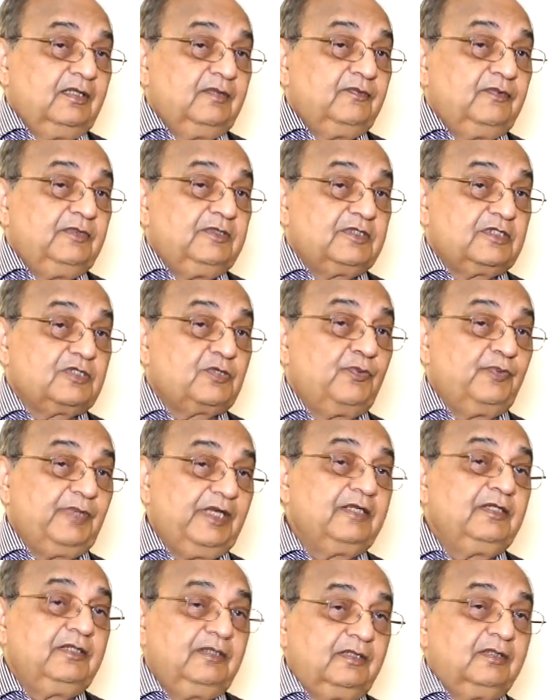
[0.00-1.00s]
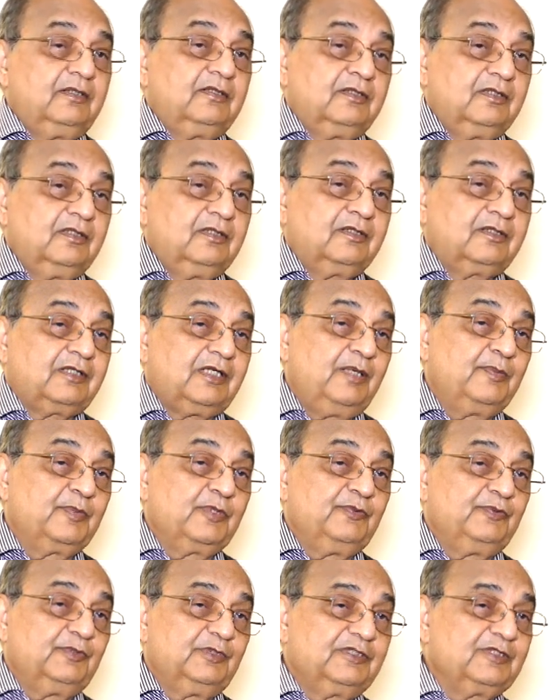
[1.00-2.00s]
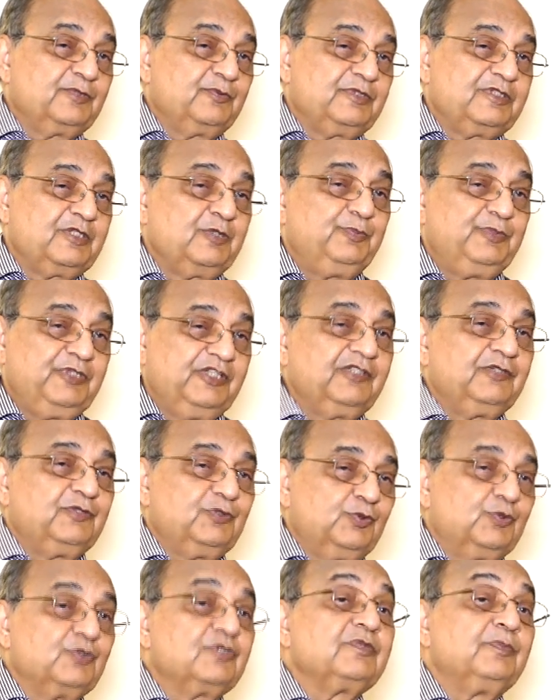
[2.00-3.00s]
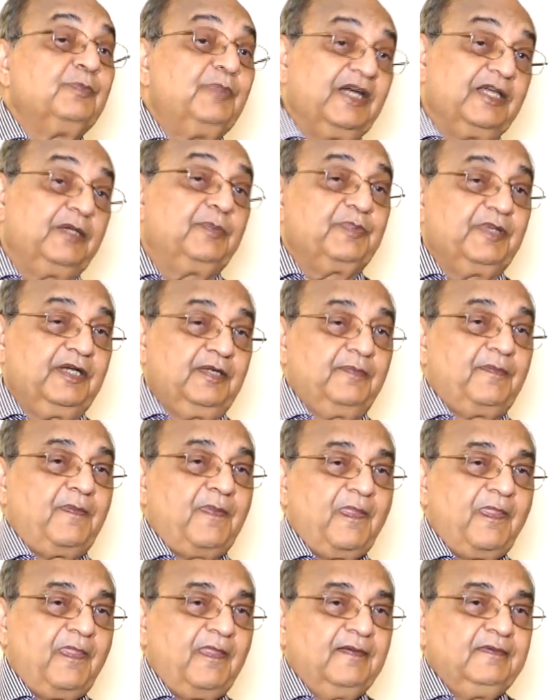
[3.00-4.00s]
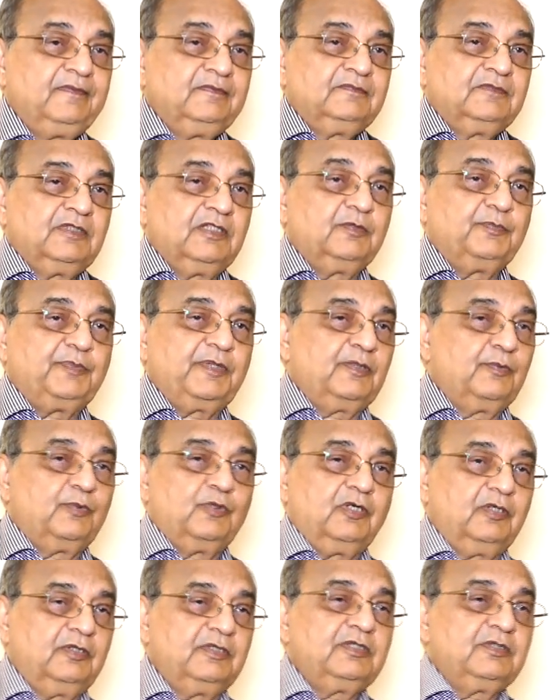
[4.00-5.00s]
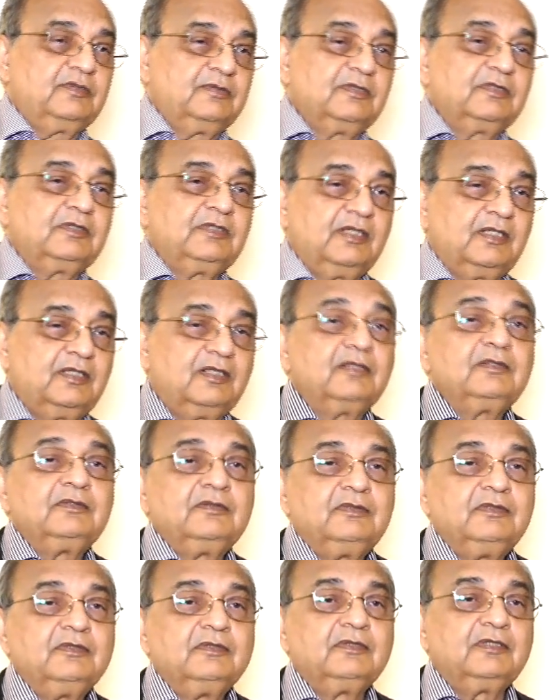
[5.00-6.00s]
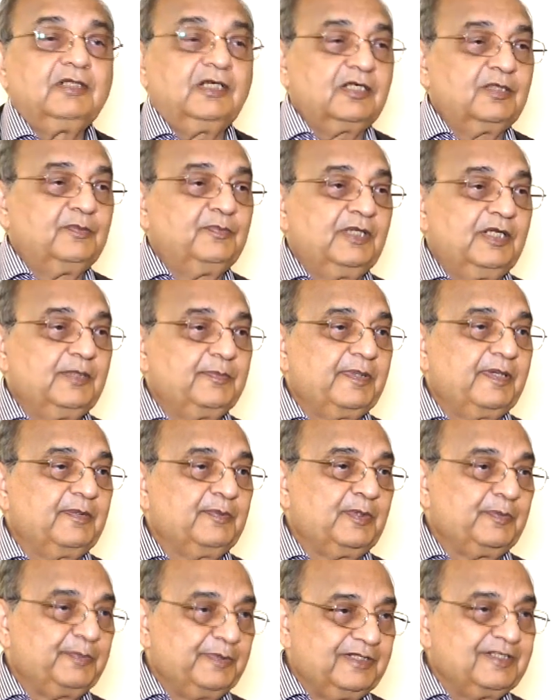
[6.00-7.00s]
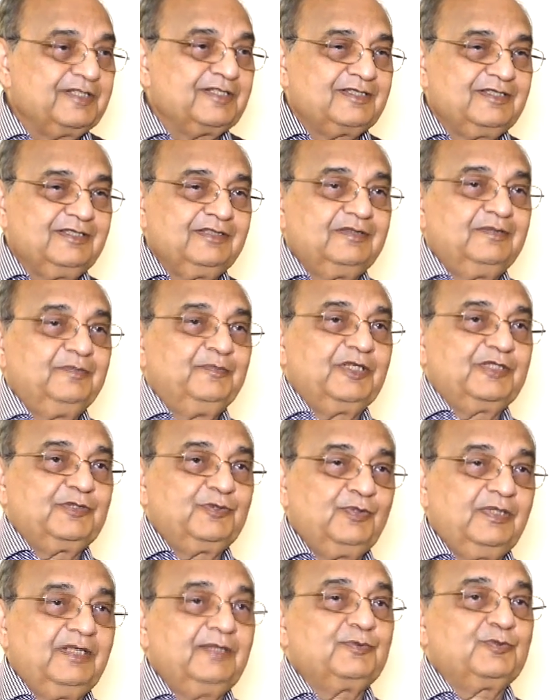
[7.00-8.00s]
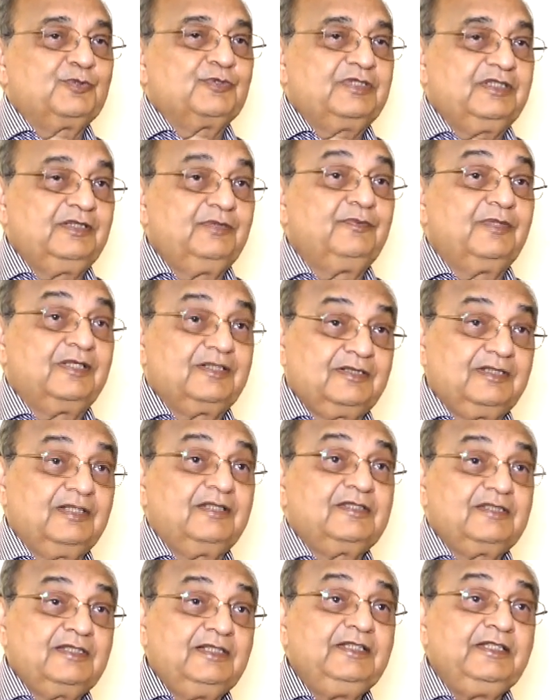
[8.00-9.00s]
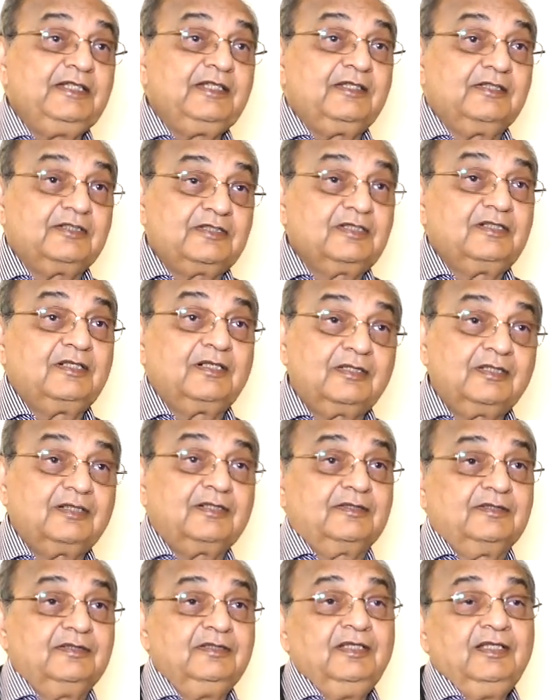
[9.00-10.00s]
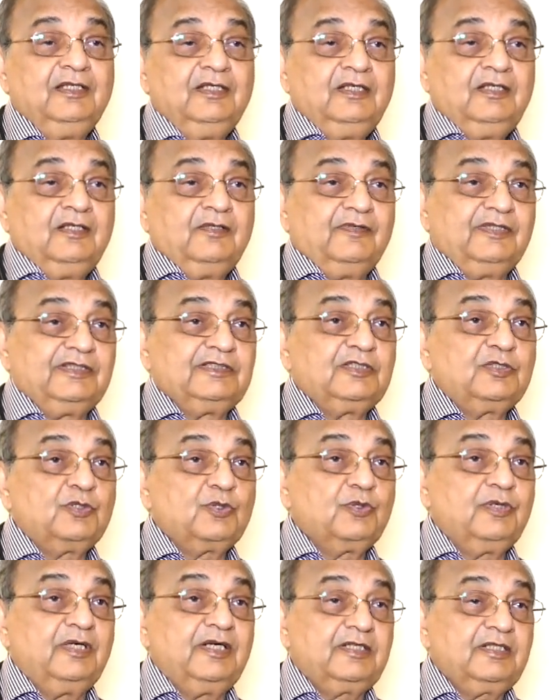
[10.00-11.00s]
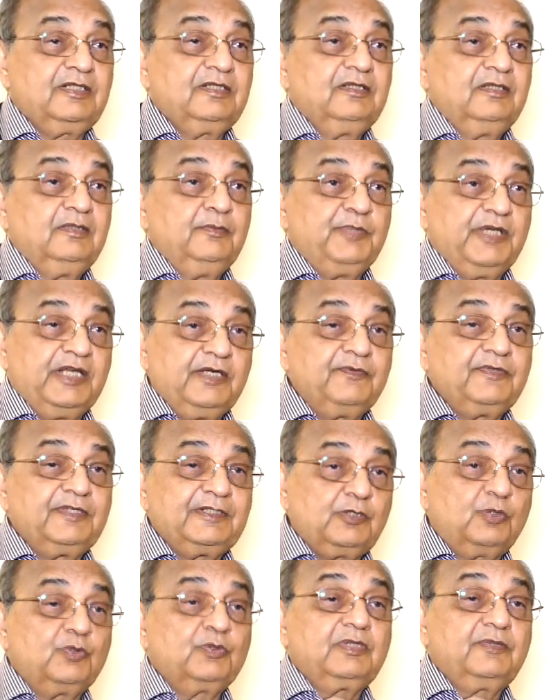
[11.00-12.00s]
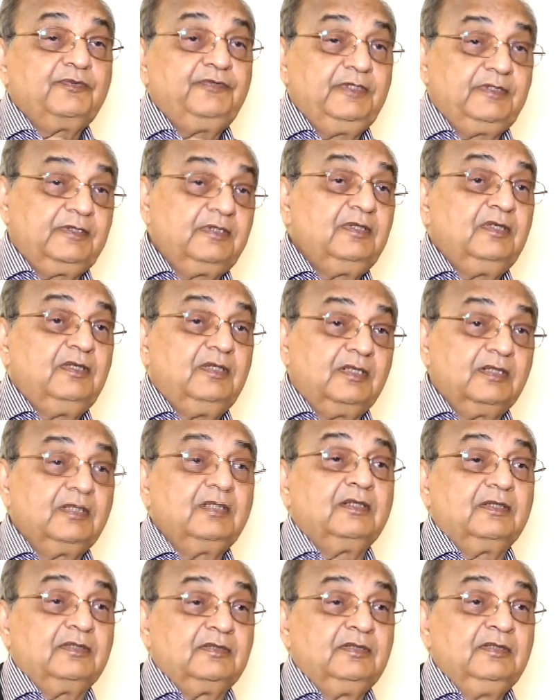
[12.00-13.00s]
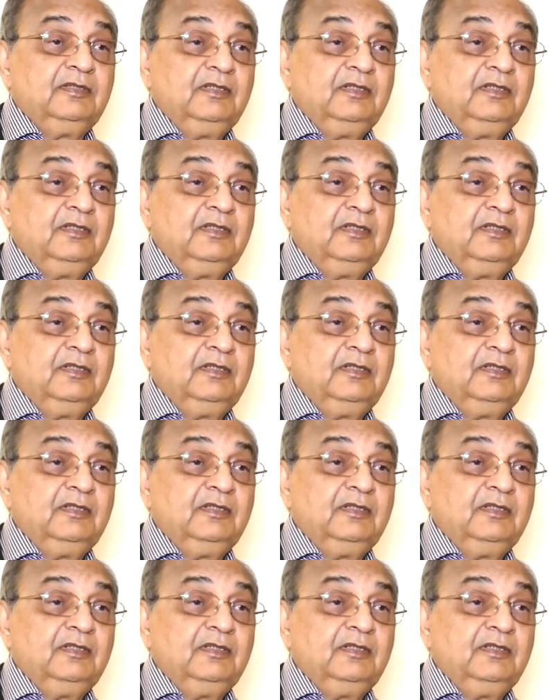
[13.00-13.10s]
it's a very common word which is being used, BiPAP. In pulmonology, there are a lot of BiPAP apparatuses, but you have to see what there is indication or not, whether you're getting benefit out of it or not.